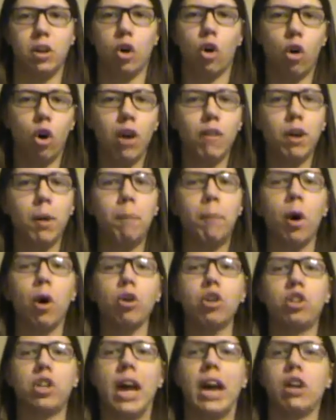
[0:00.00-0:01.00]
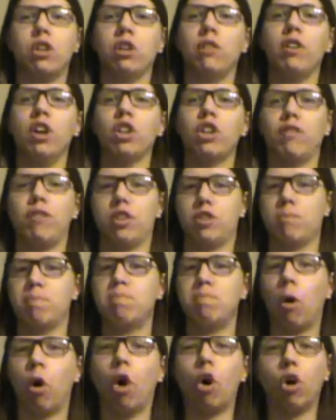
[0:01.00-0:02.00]
Or even post actual videos of us
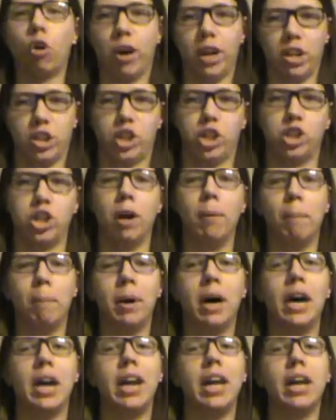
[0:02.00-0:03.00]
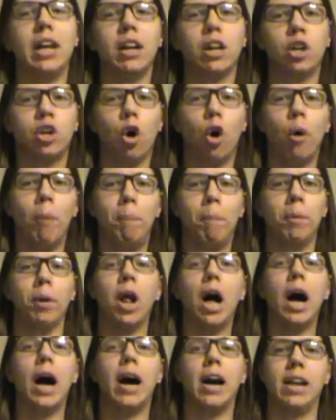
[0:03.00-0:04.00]
murdering somebody in cold
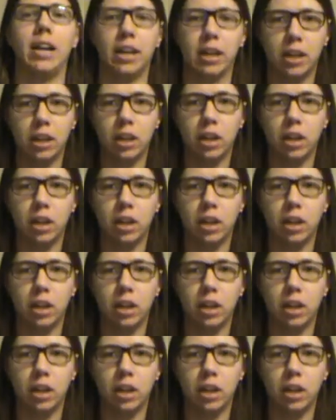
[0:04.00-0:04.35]
blood.